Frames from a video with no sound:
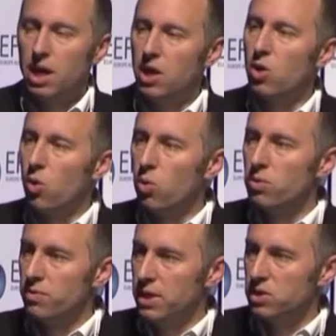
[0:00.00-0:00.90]
in all
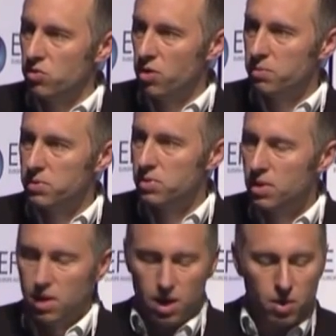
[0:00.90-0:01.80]
of these groups.
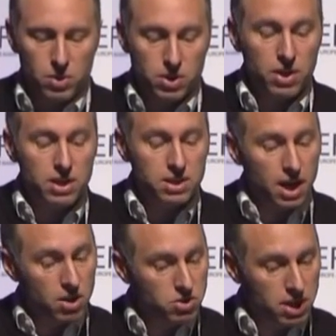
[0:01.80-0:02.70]
which I think is an
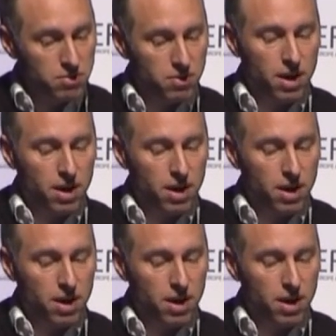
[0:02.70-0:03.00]
interesting